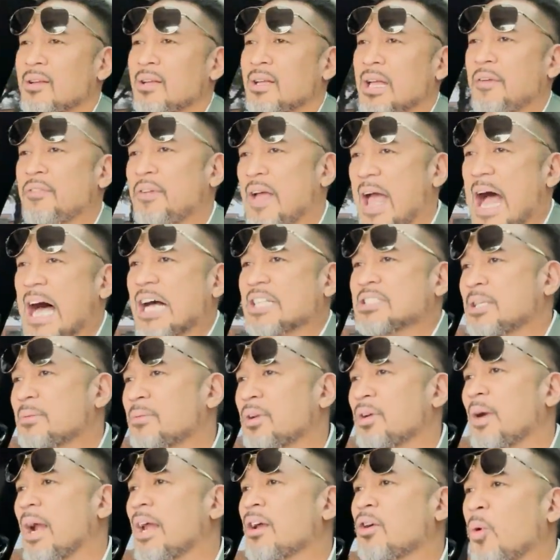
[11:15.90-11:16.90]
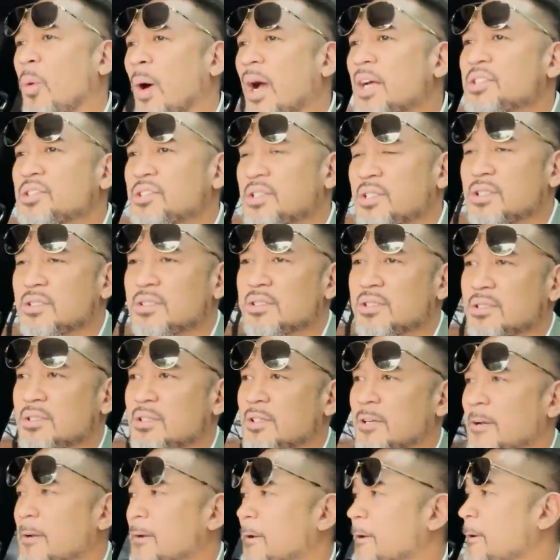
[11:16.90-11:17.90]
If you ask them the right questions,
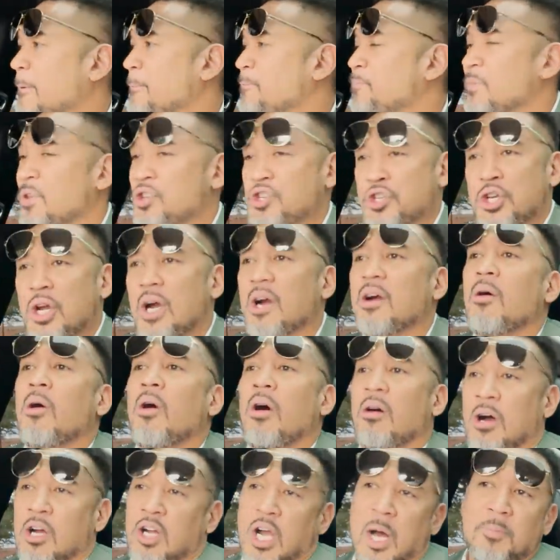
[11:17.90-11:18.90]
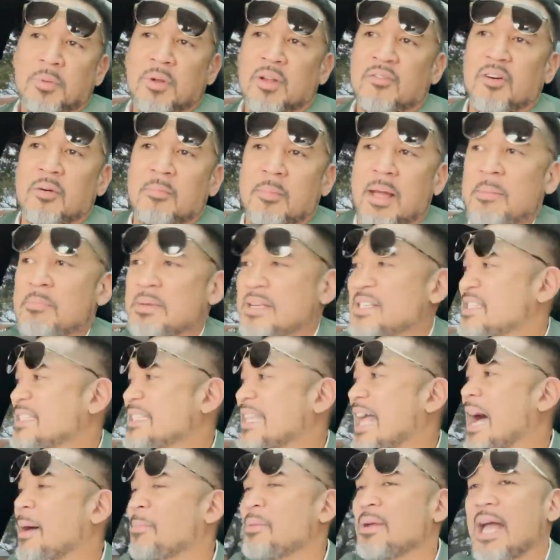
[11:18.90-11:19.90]
sure, a couple of them might be
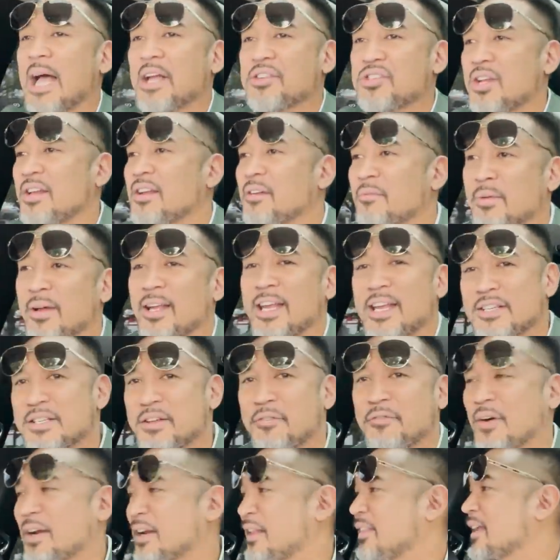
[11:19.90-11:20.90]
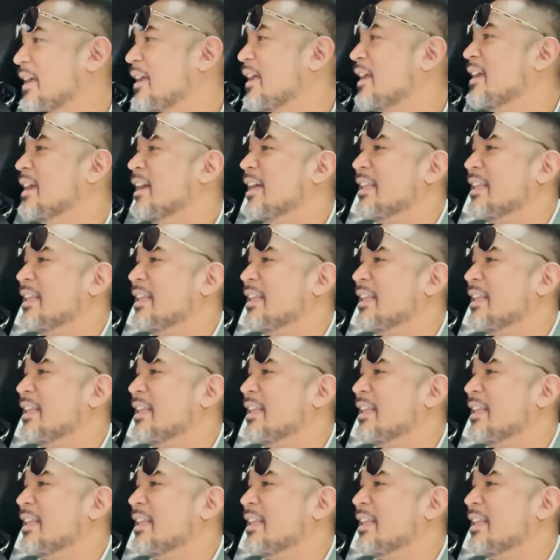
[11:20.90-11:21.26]
snobby at you, but here's the funny thing.